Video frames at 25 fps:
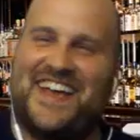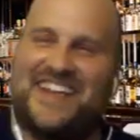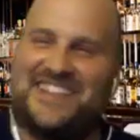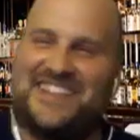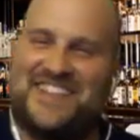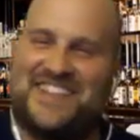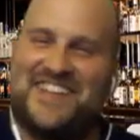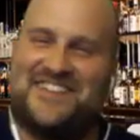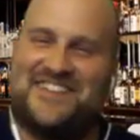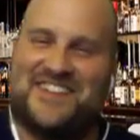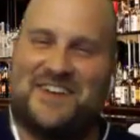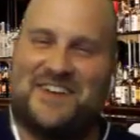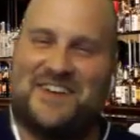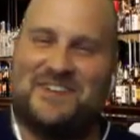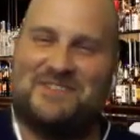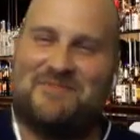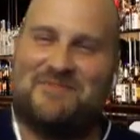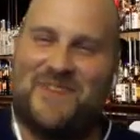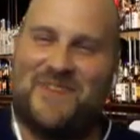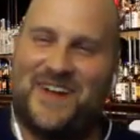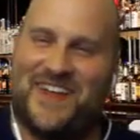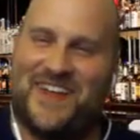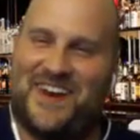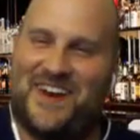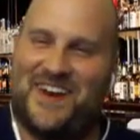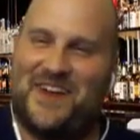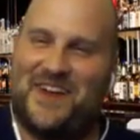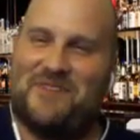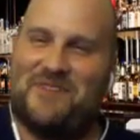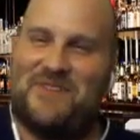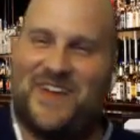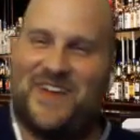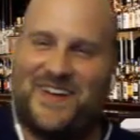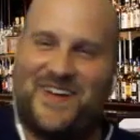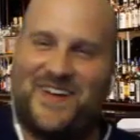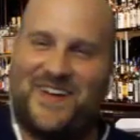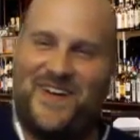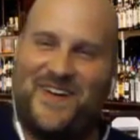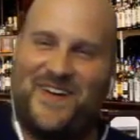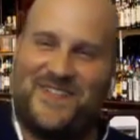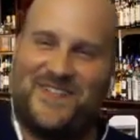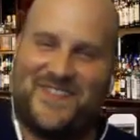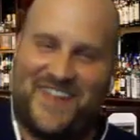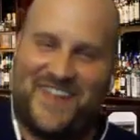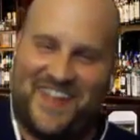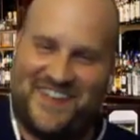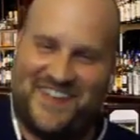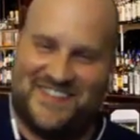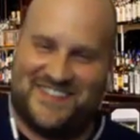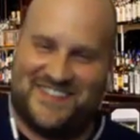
Steve's always bringing it up at golf games and